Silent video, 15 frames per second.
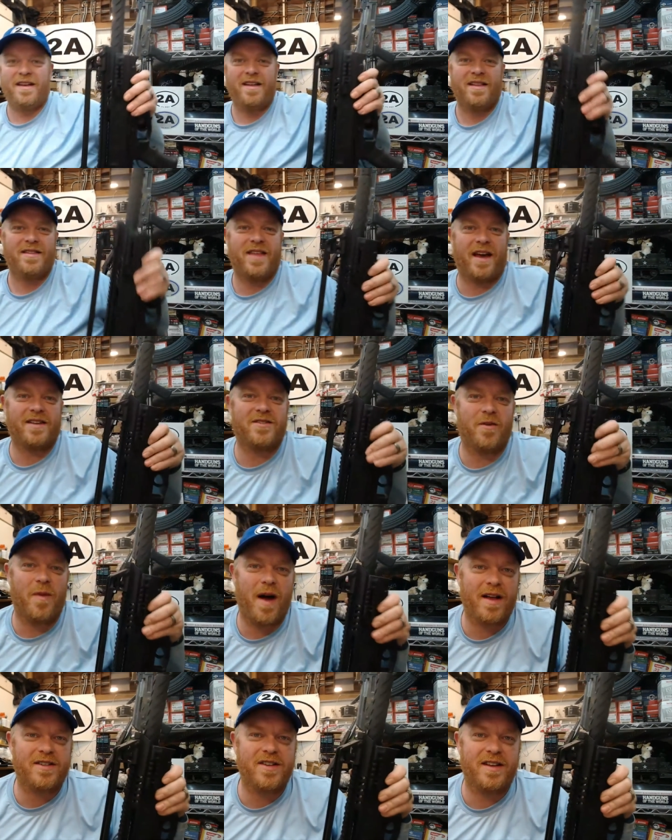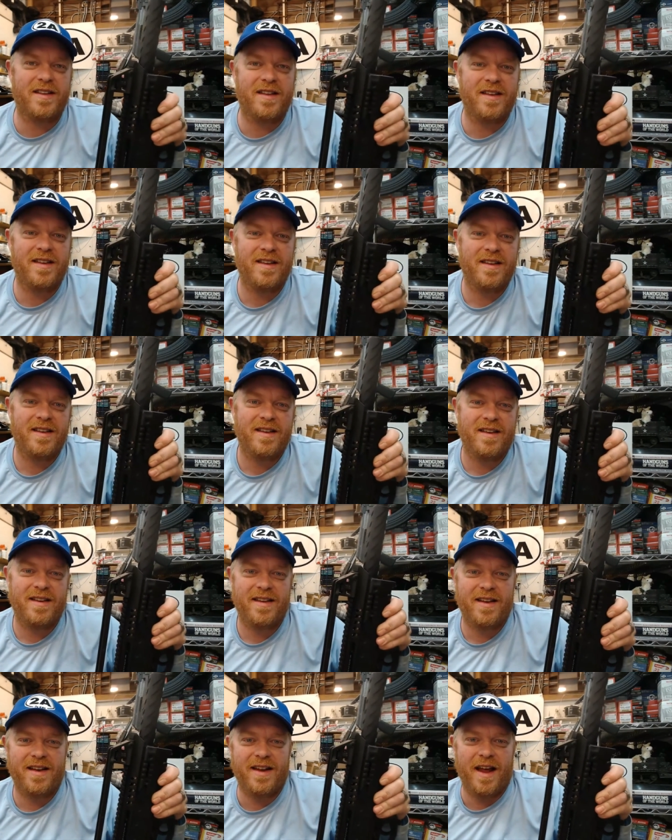Thanks for watching
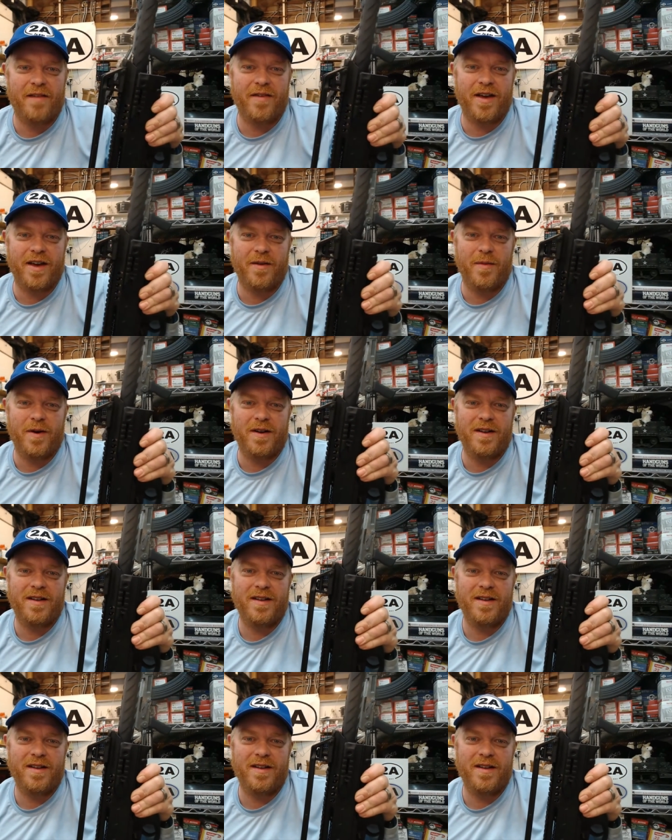and have a good one.